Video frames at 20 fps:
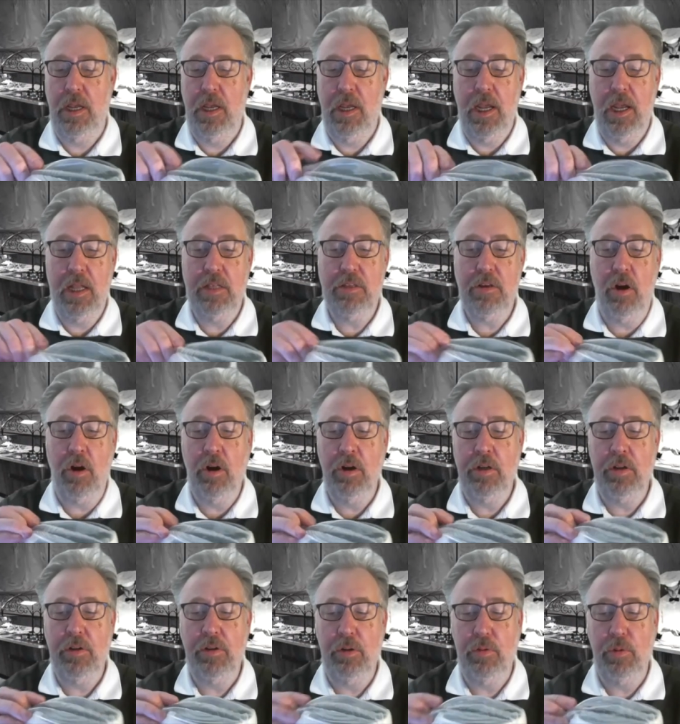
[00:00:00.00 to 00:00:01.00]
it's hard
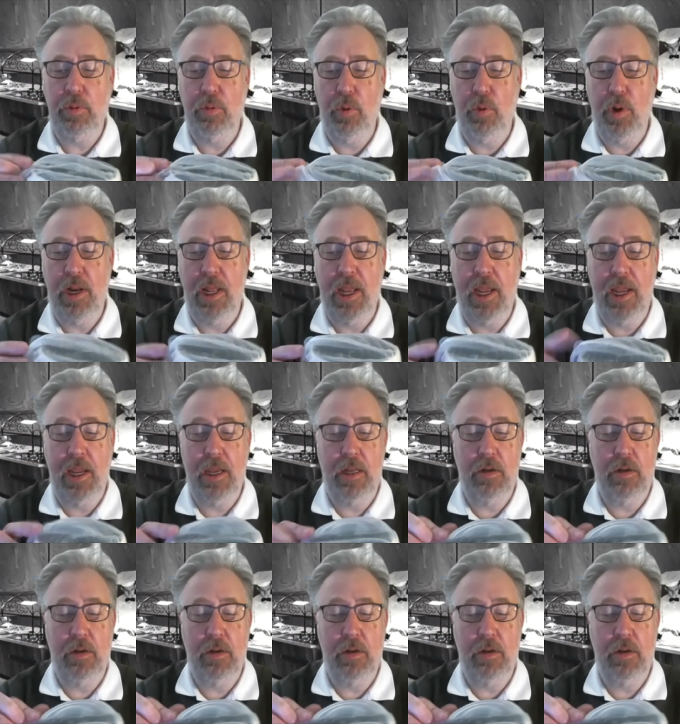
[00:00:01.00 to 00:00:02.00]
to do with one
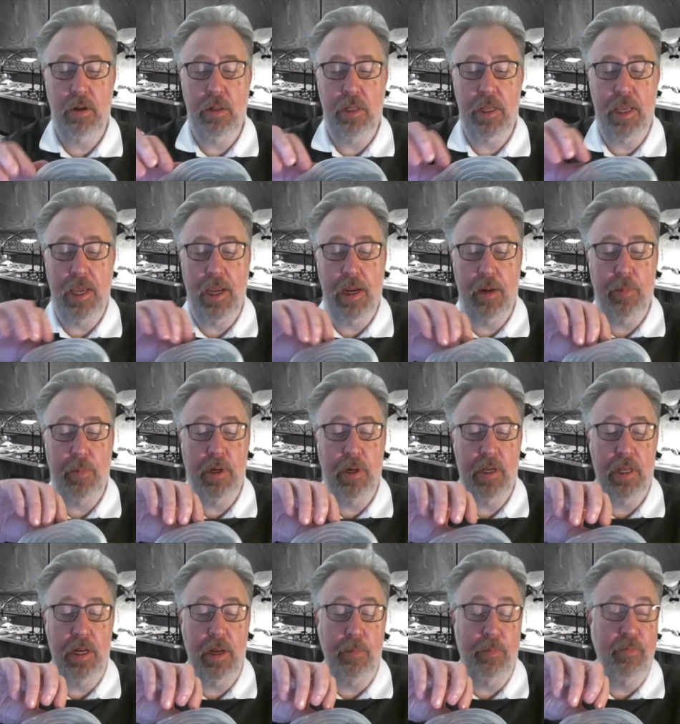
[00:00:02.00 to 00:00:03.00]
hand on the camera,
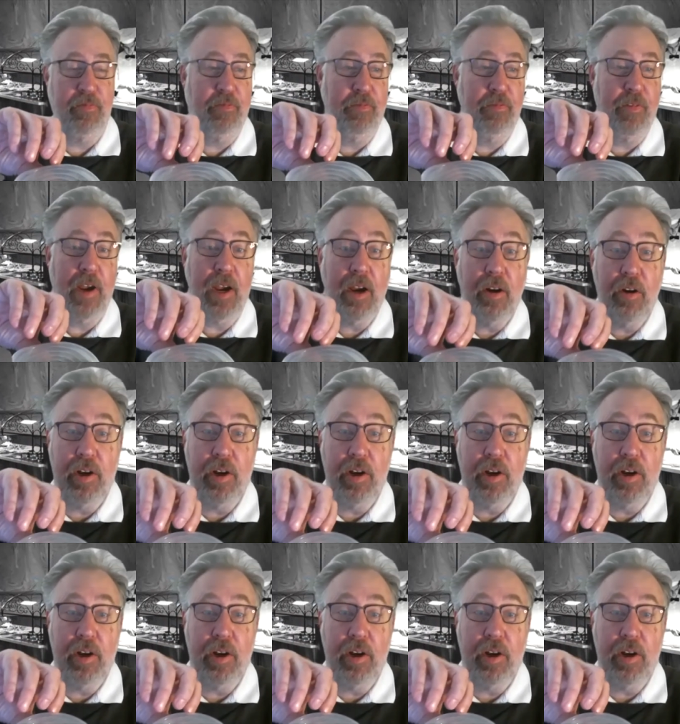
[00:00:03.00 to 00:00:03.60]
and I'm very